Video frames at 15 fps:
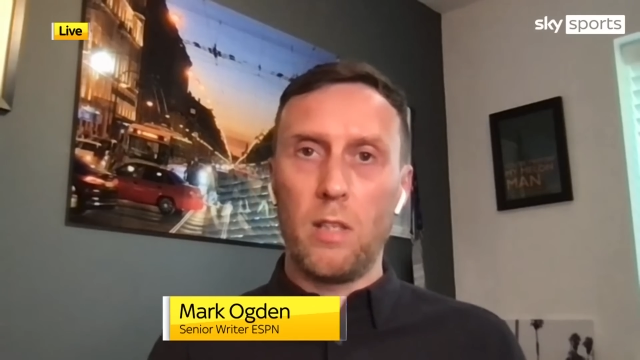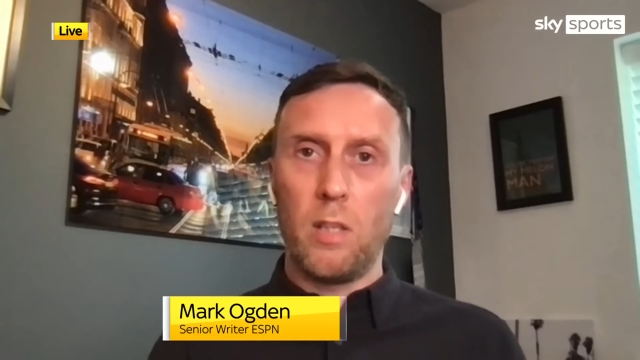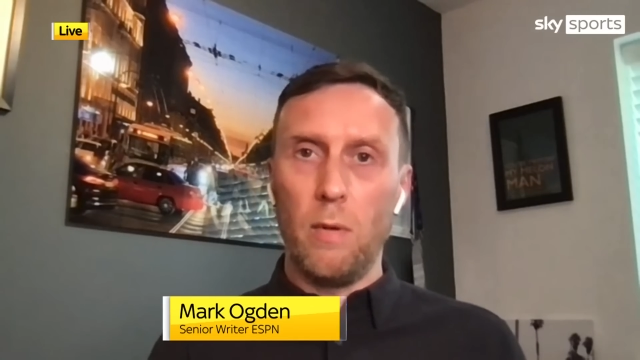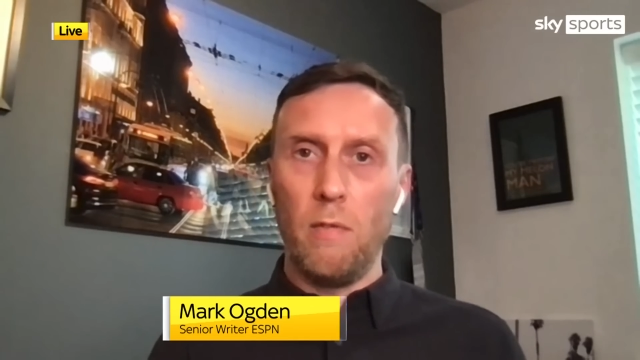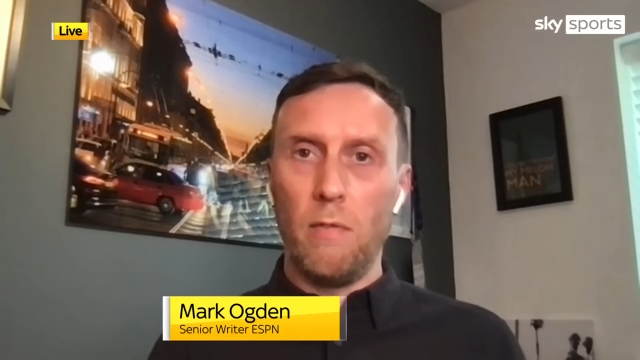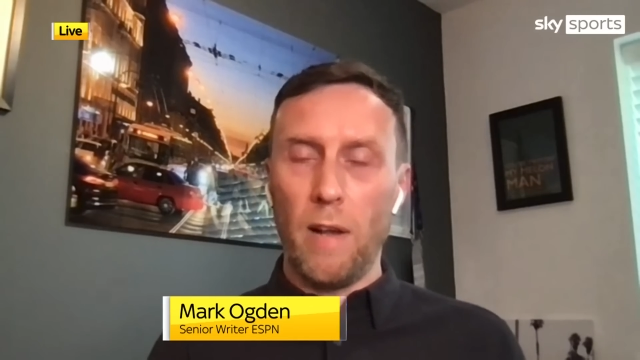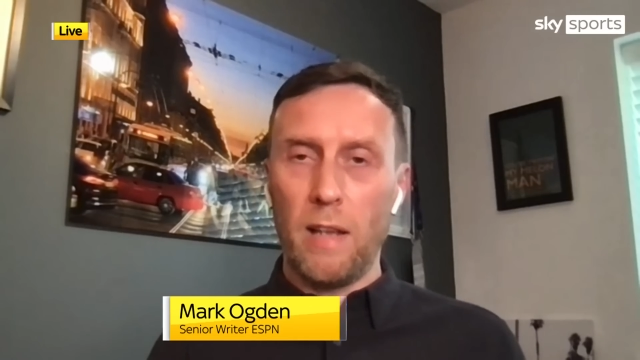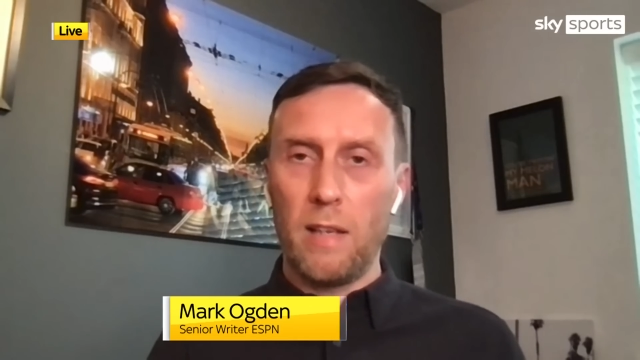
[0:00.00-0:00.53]
to
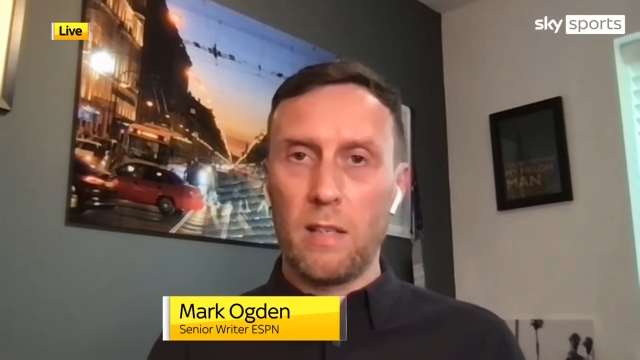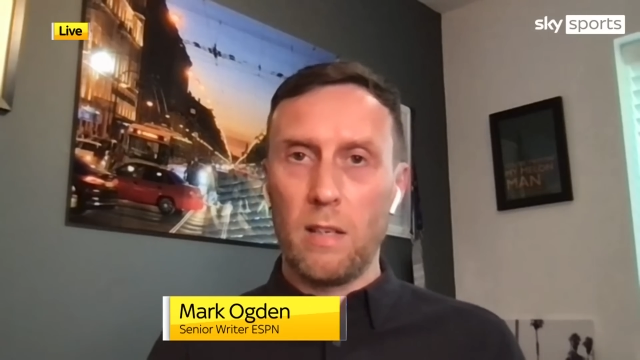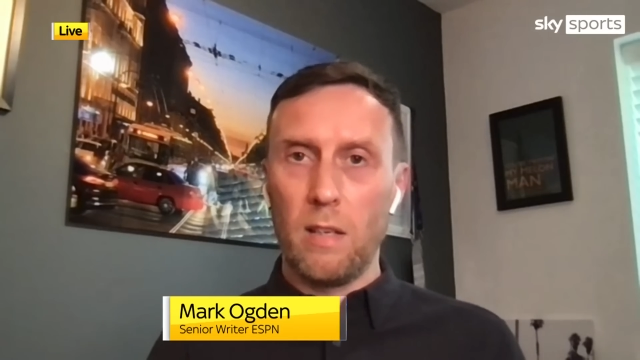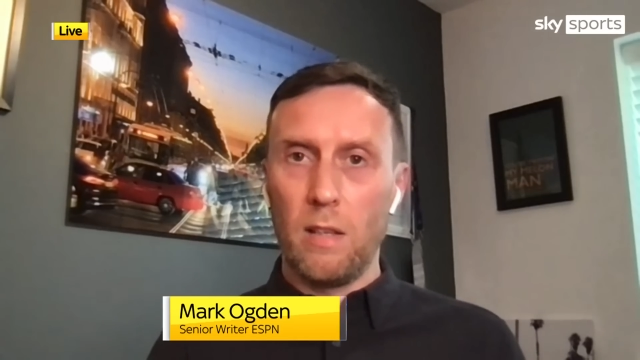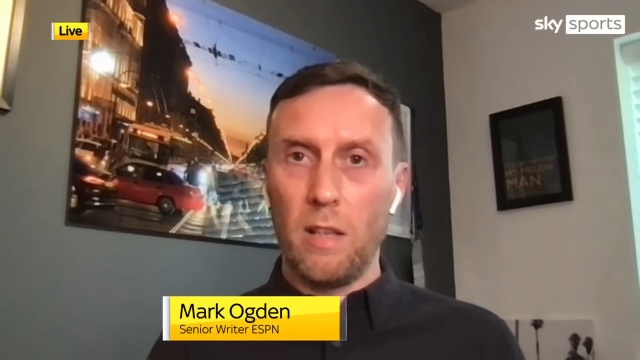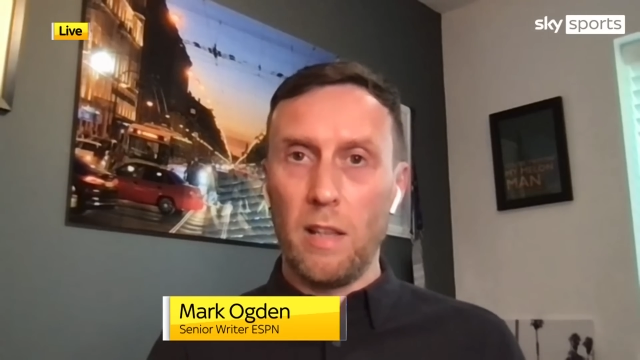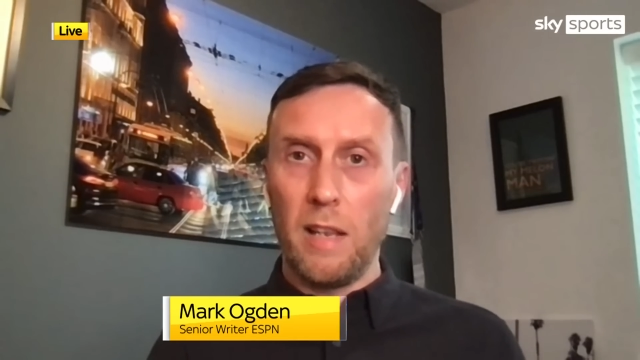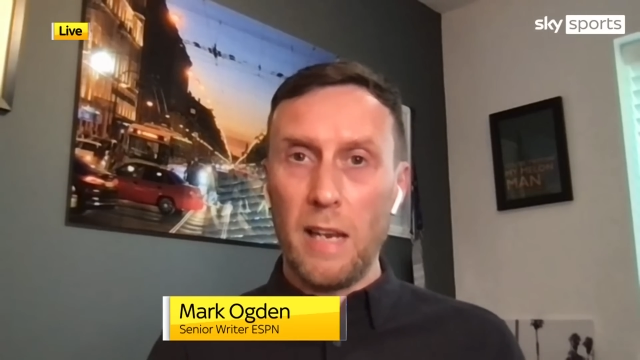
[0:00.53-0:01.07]
invest
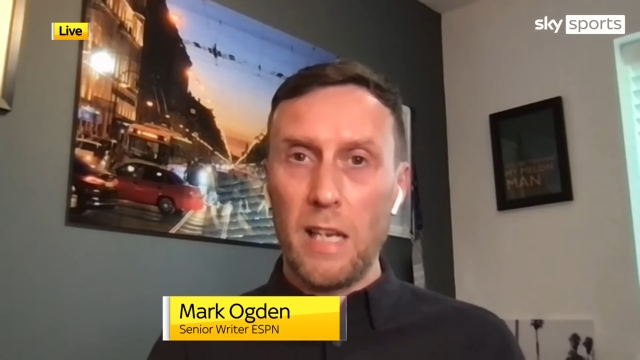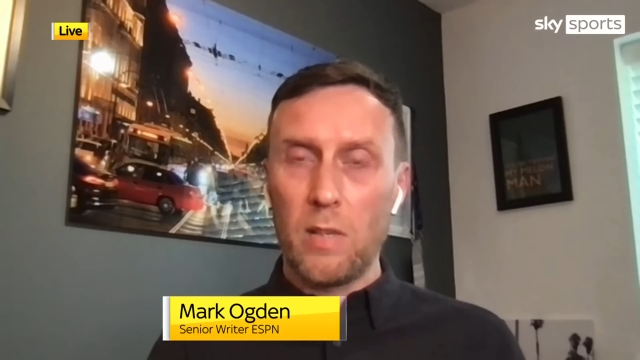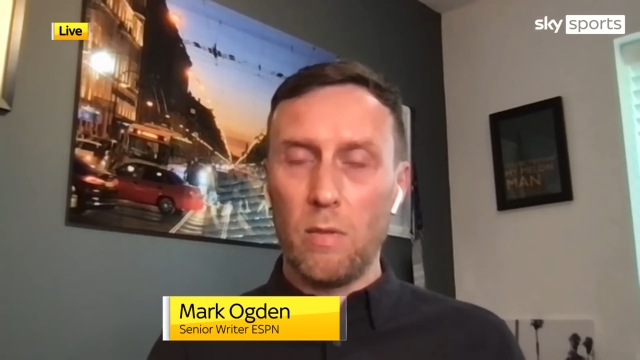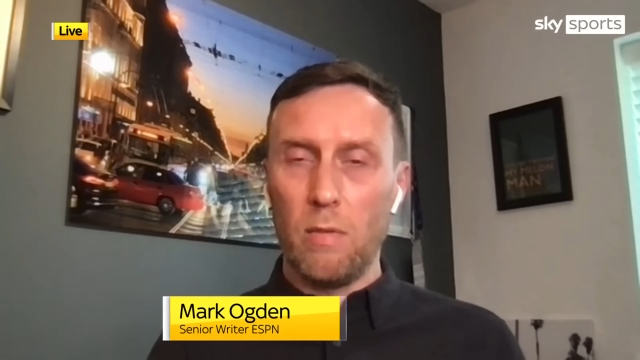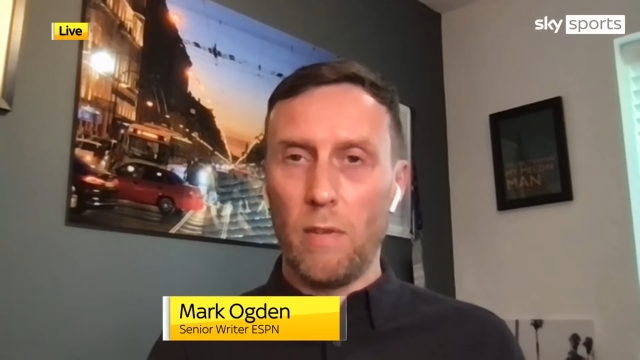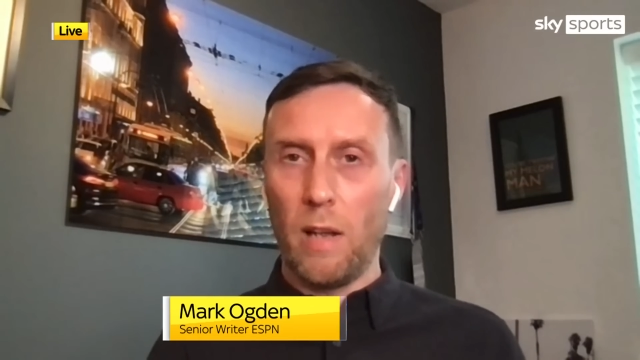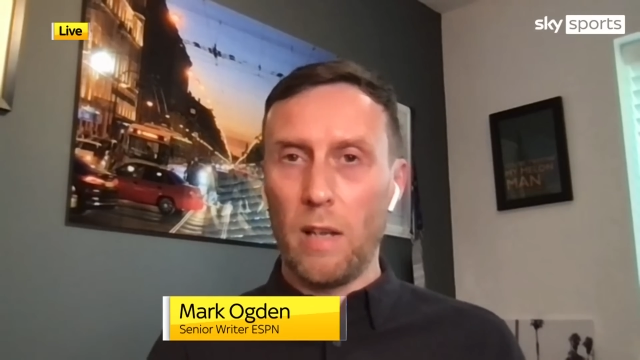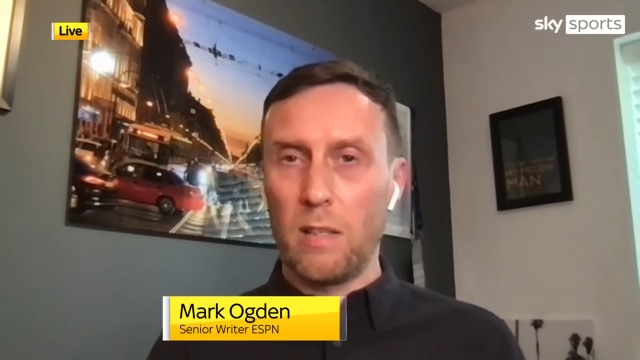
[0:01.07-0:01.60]
that they need
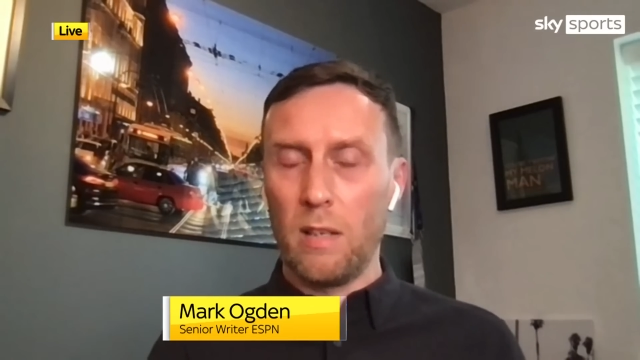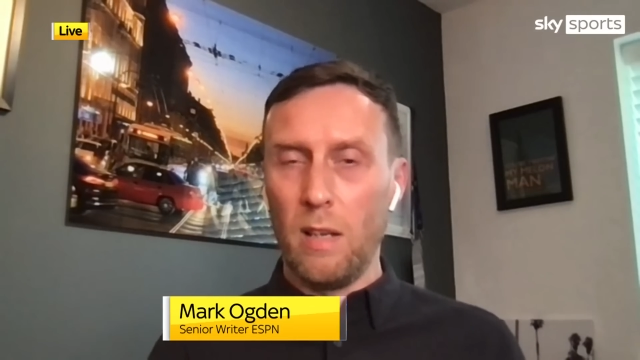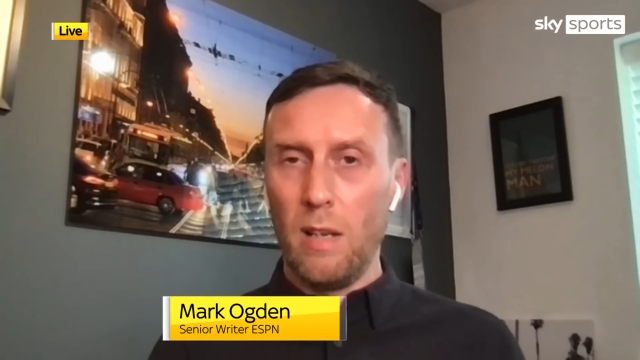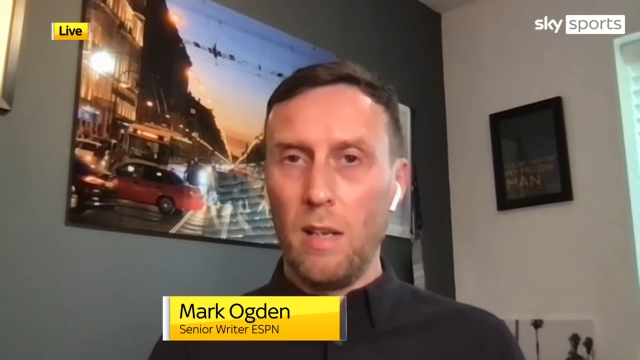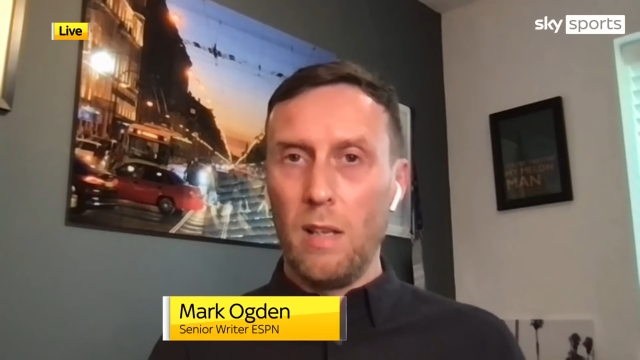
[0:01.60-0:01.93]
to invest.